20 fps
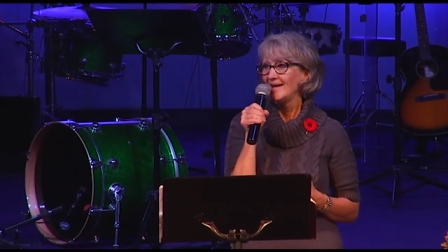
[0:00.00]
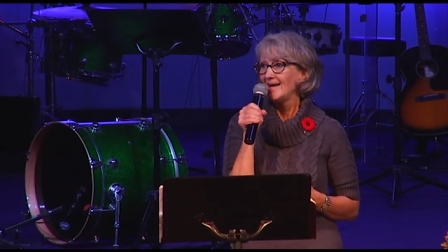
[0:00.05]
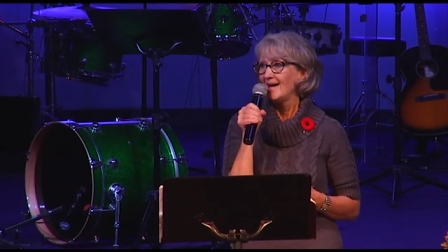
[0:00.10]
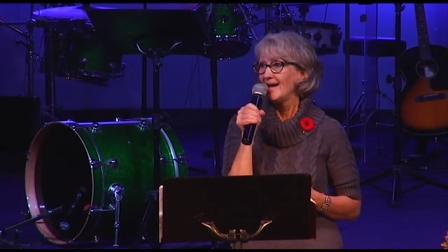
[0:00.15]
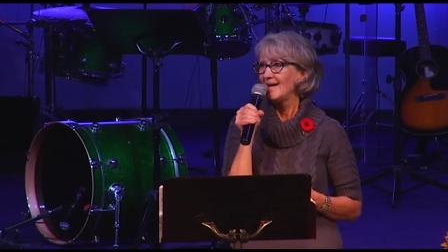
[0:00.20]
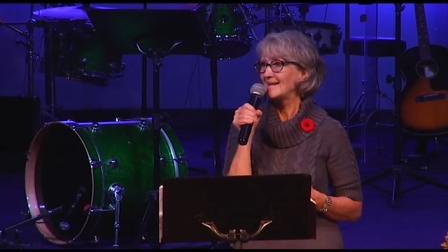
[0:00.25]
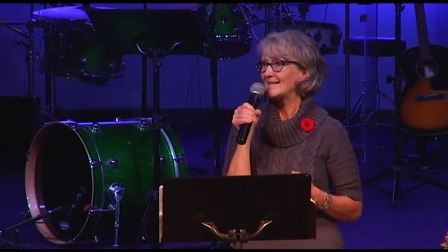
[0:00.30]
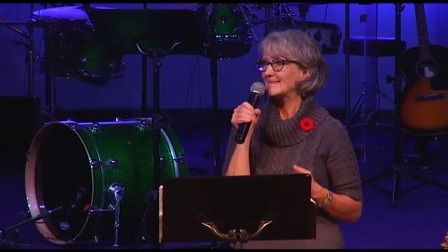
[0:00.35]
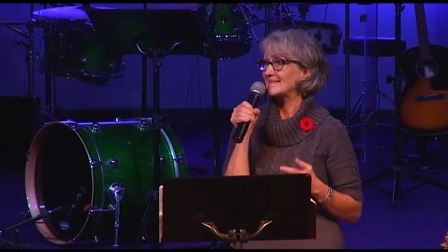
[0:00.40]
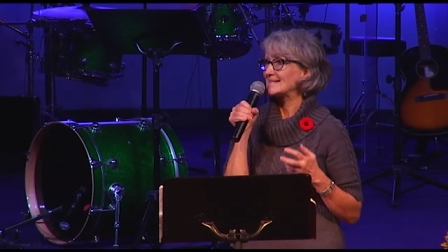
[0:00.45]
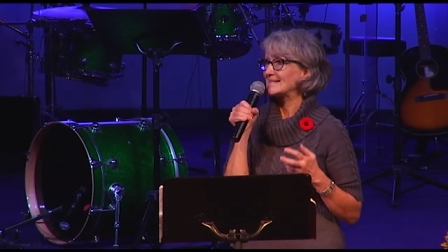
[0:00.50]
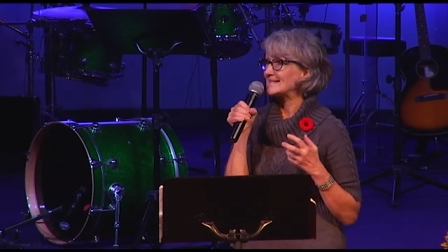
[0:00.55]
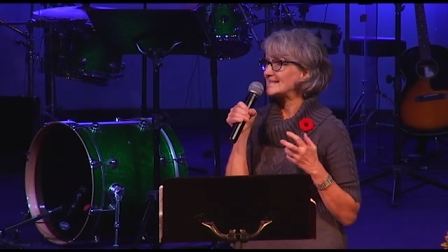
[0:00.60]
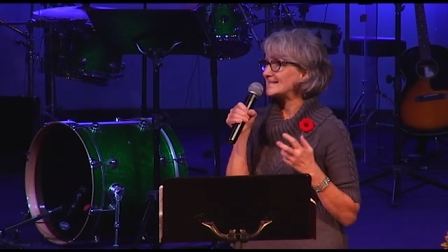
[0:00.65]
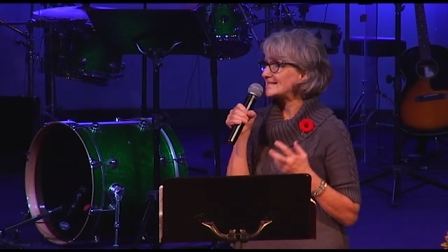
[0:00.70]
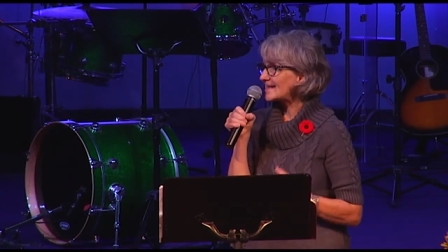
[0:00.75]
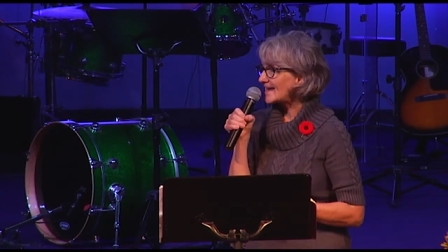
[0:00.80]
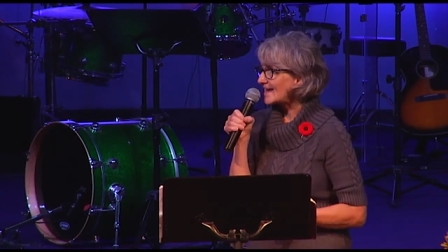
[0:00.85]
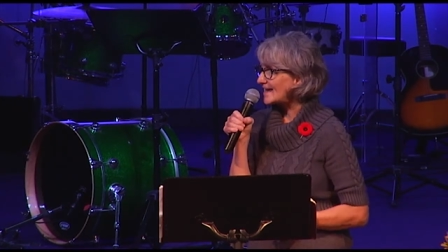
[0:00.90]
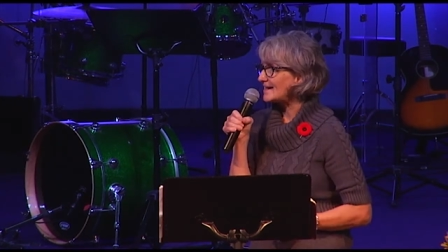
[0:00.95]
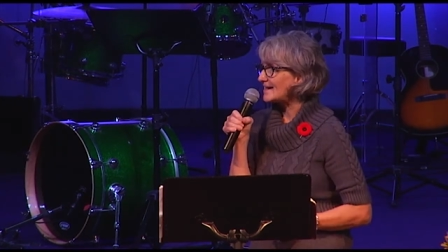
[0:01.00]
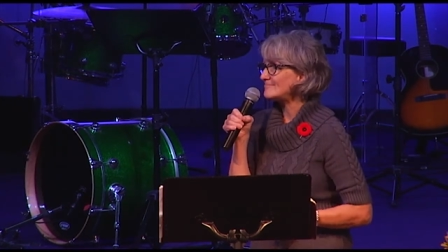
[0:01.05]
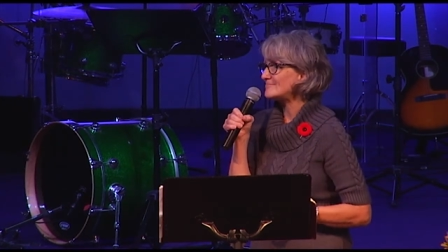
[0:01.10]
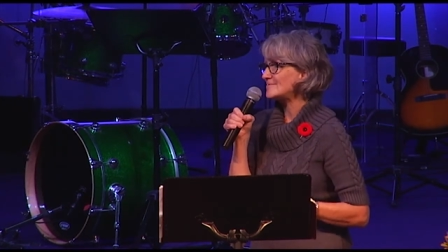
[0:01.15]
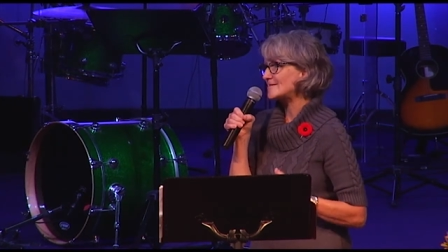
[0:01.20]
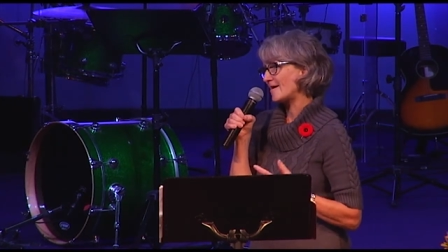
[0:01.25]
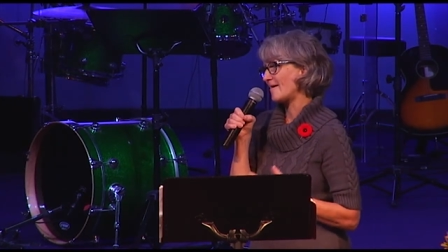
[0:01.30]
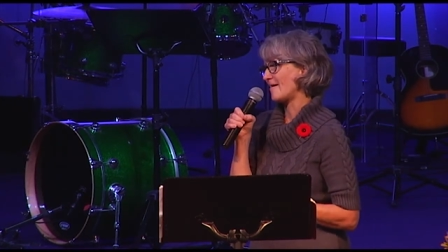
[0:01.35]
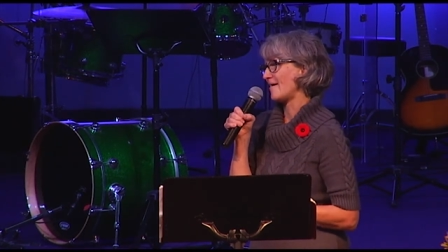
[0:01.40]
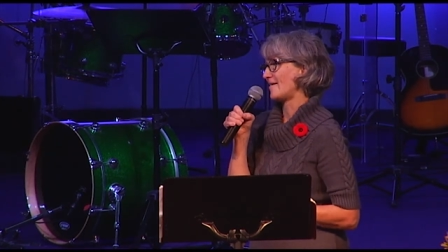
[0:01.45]
and at the same
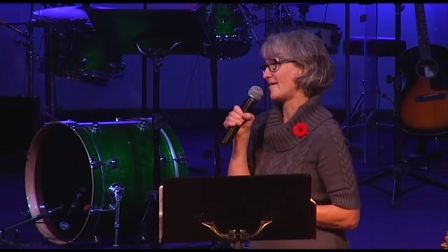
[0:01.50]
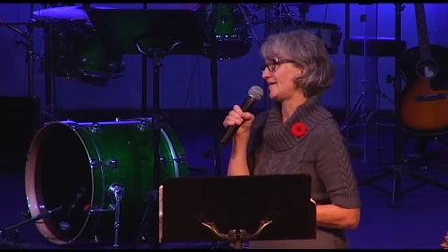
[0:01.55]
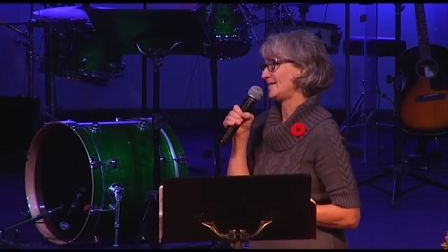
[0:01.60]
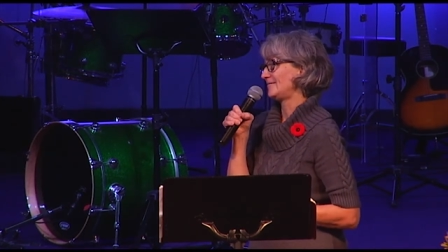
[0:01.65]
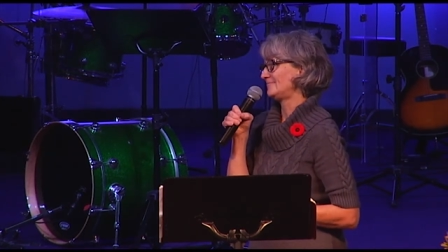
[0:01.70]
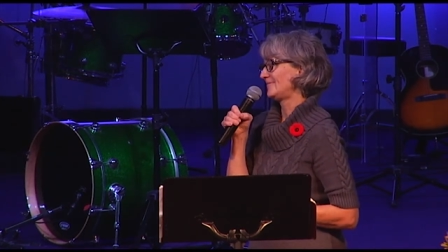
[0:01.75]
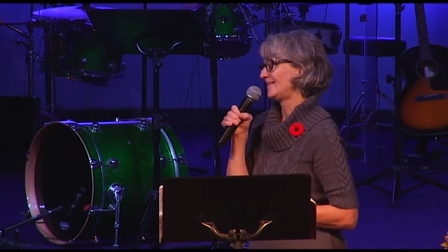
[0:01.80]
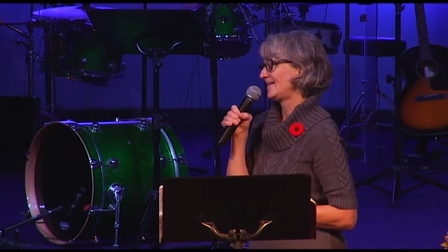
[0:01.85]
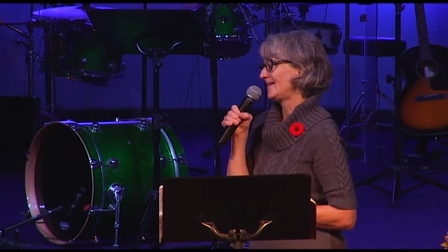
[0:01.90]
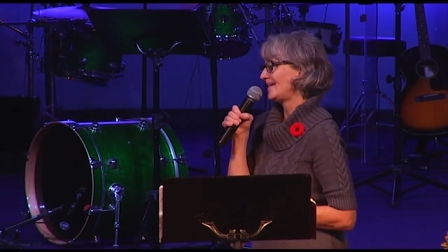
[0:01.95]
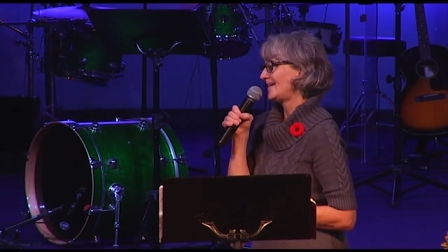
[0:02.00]
time,